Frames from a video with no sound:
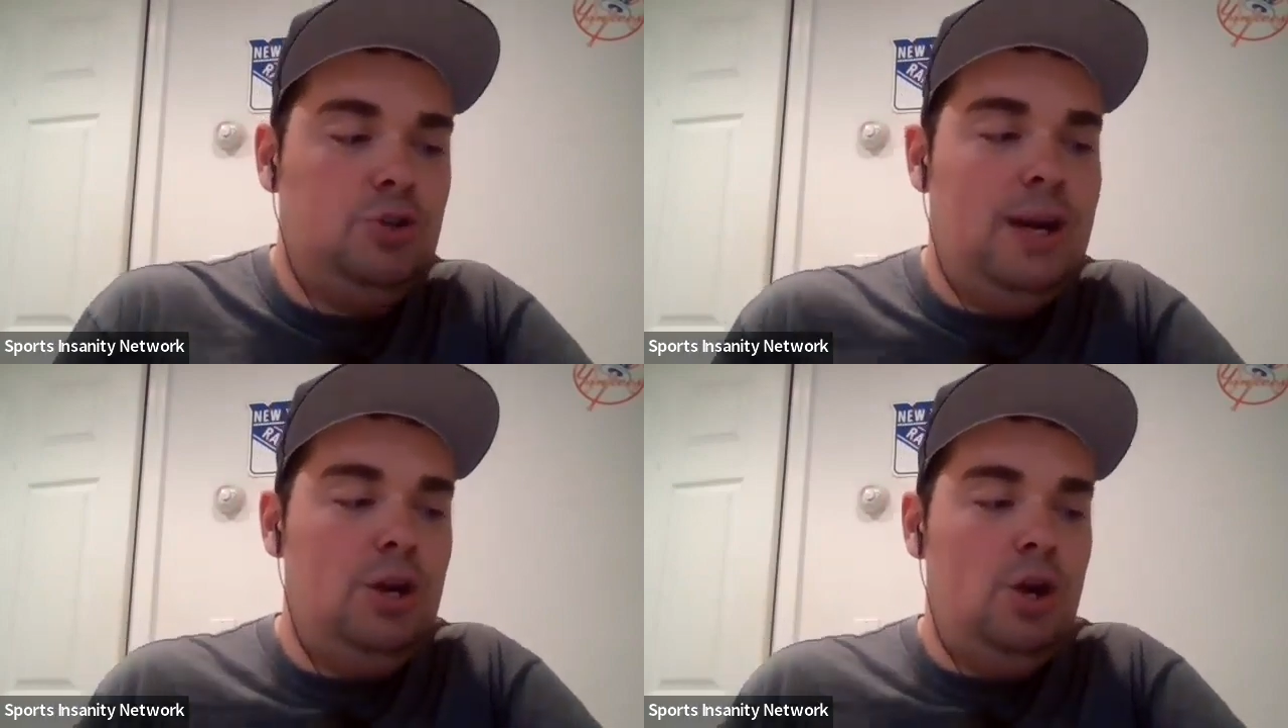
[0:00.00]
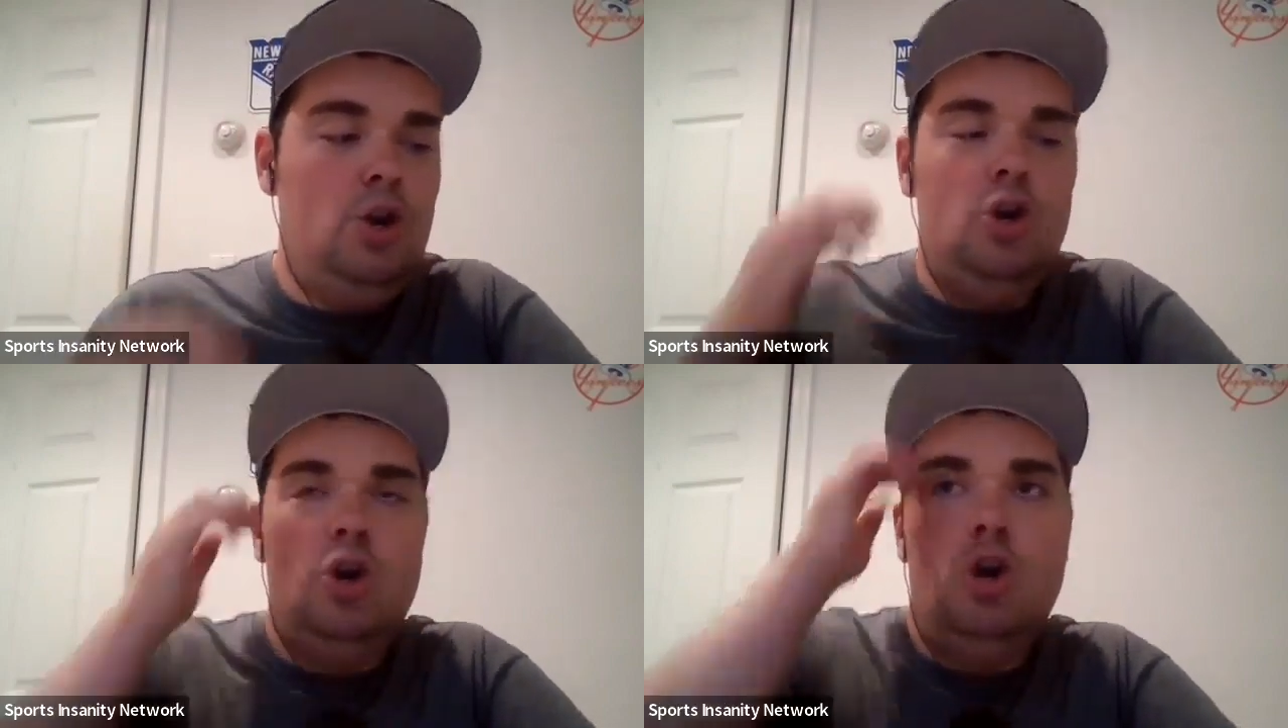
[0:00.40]
When
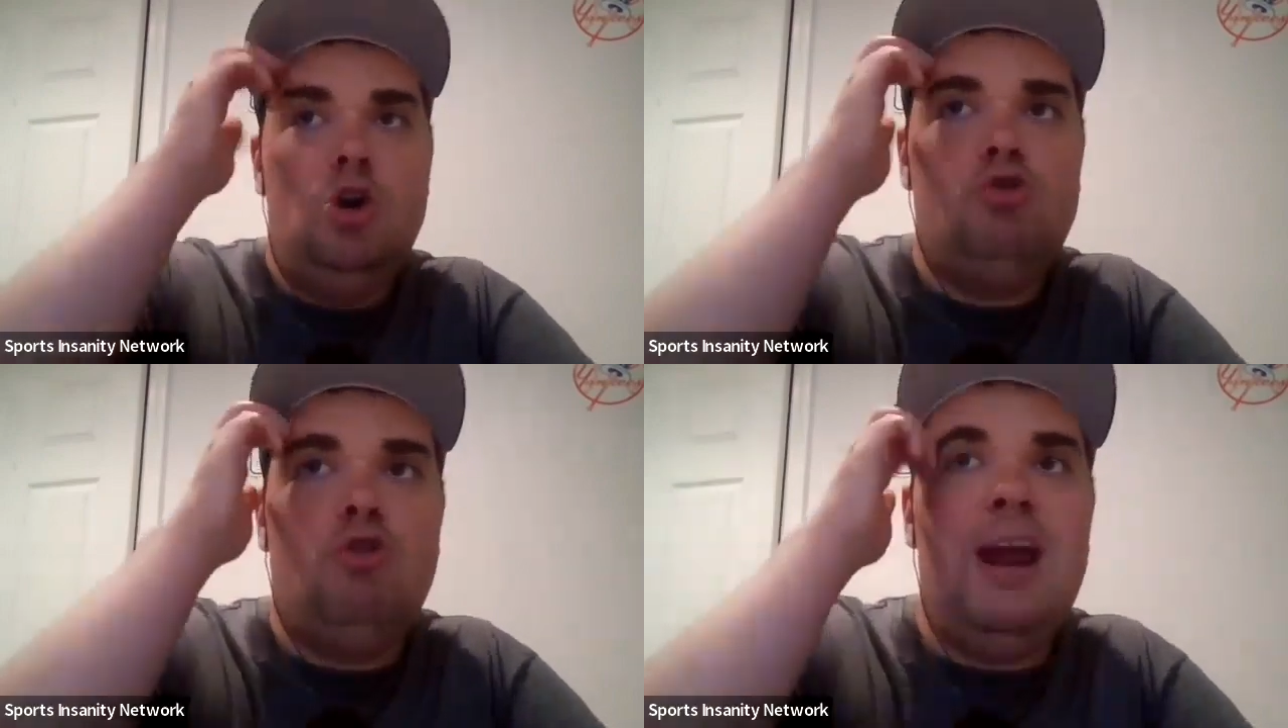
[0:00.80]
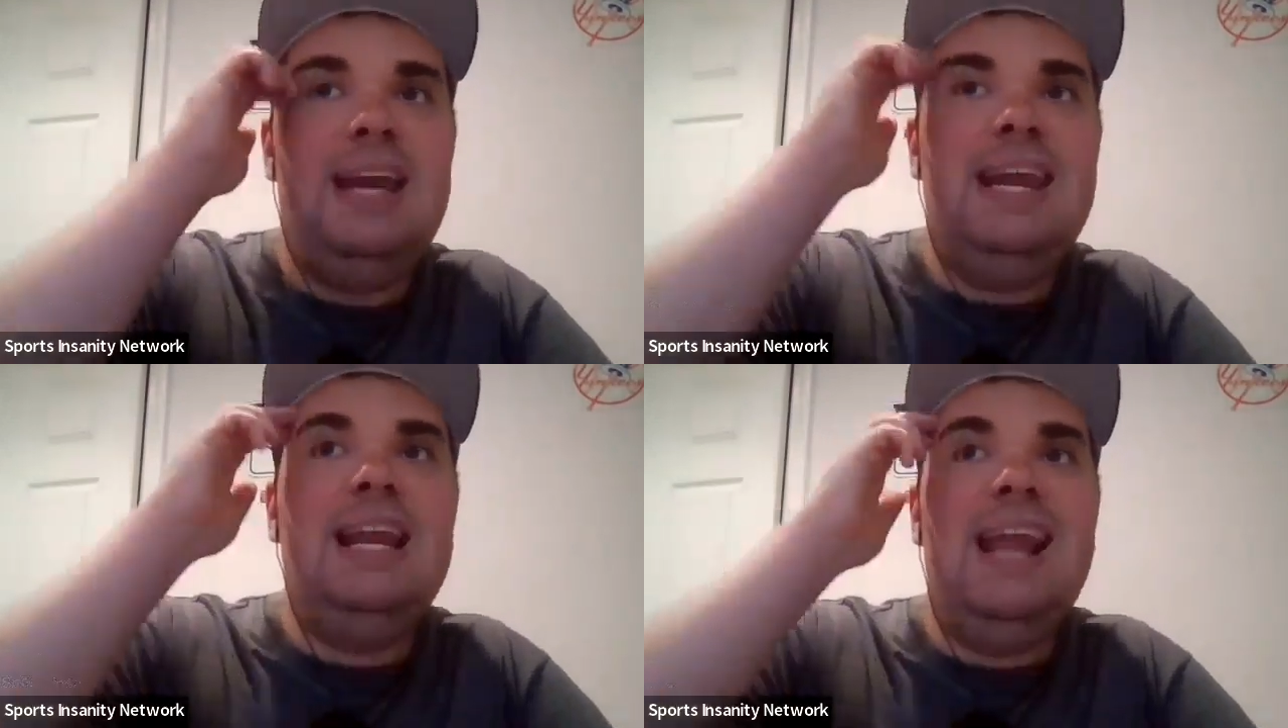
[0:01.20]

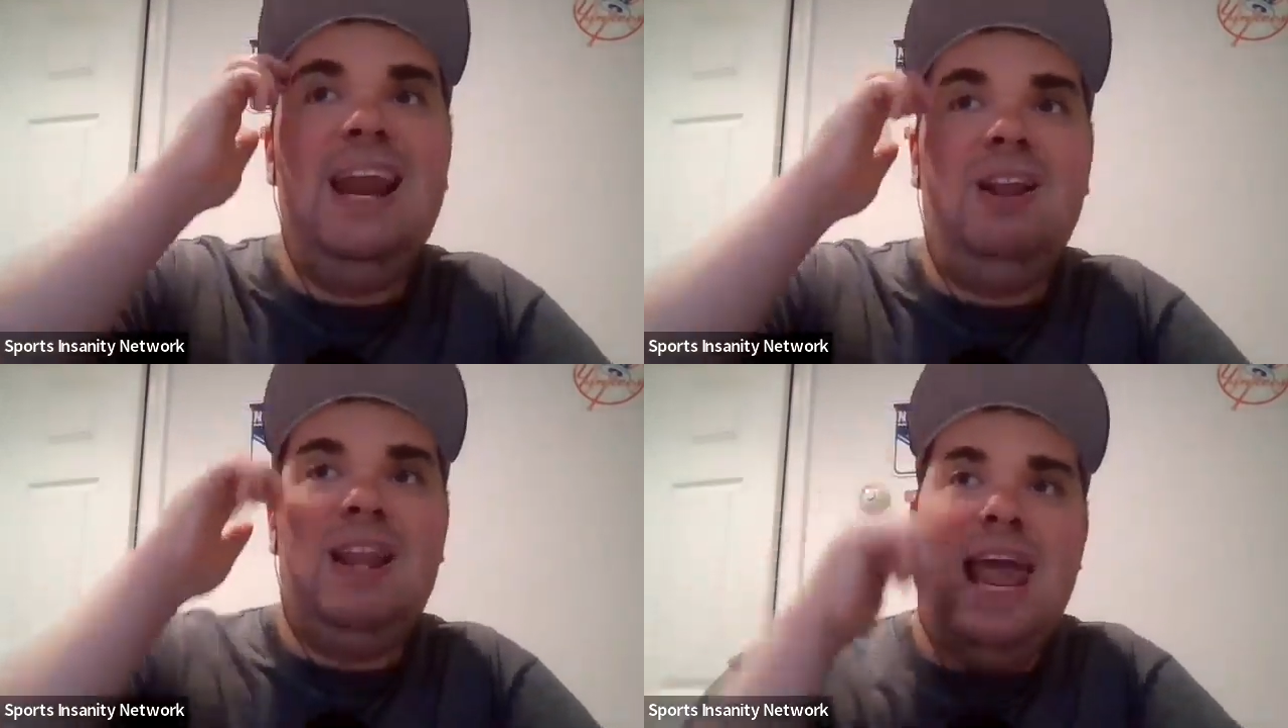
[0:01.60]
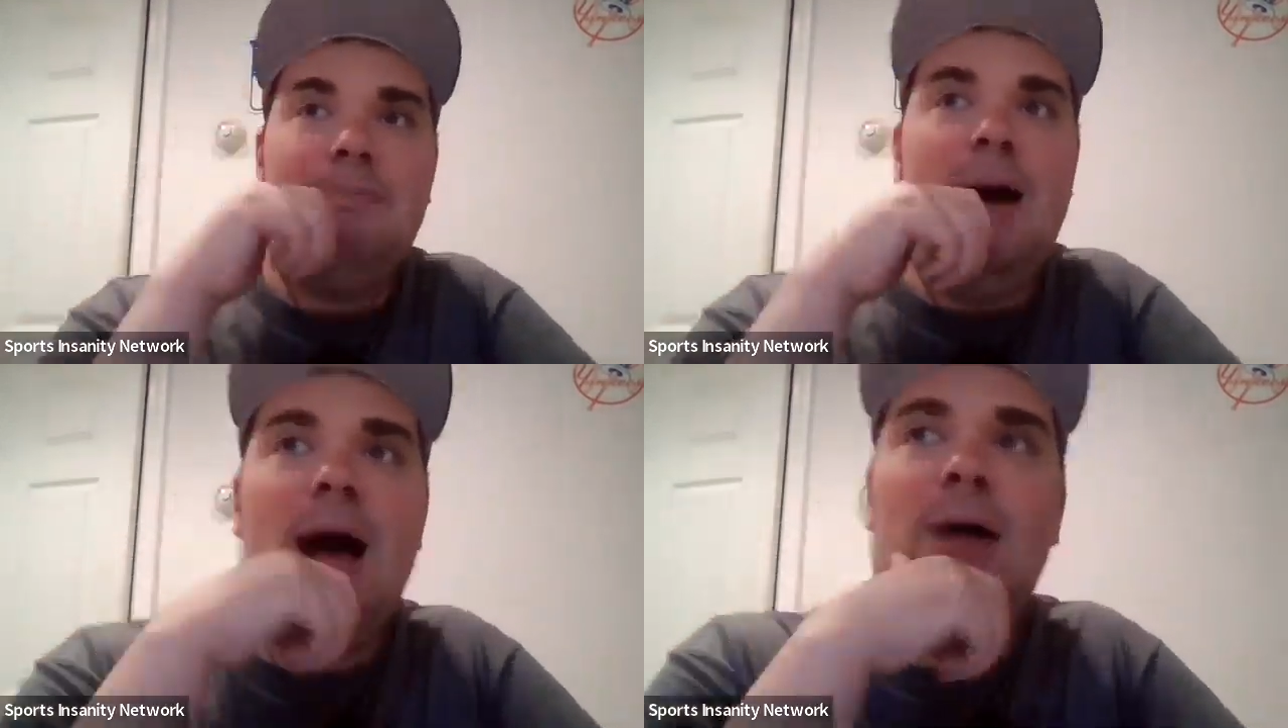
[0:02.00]
Grady Little
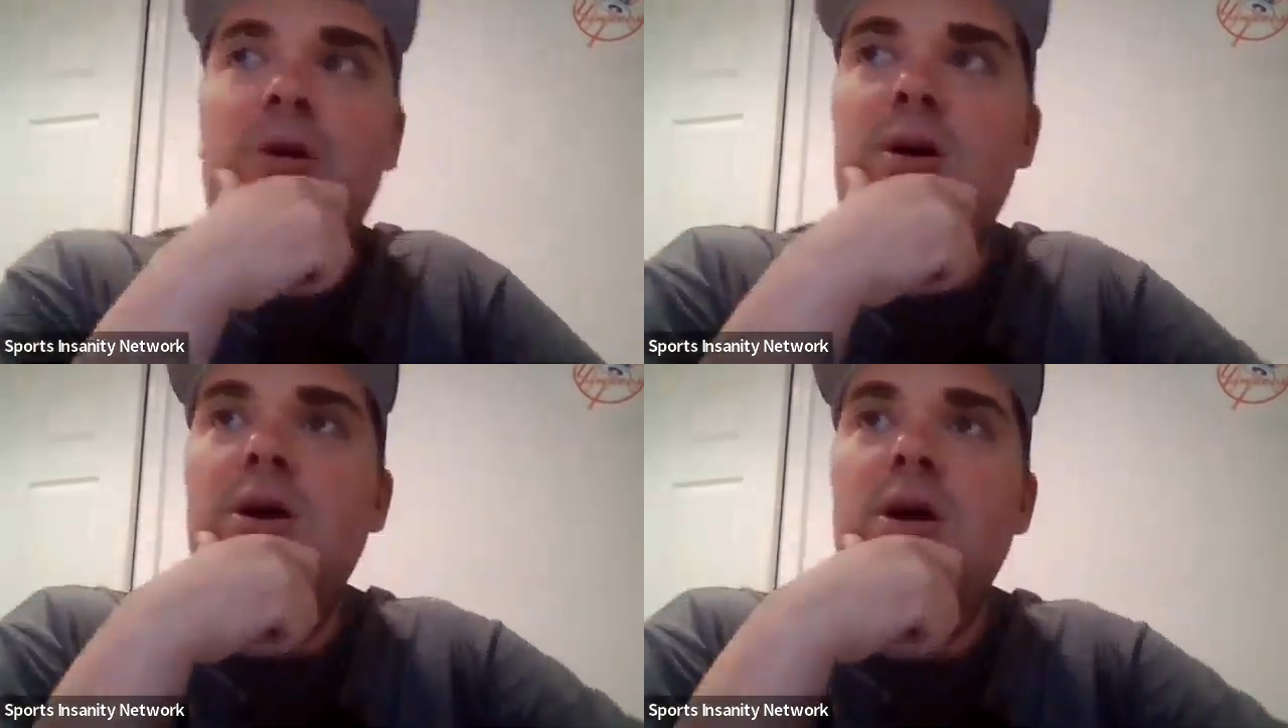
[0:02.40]
came out,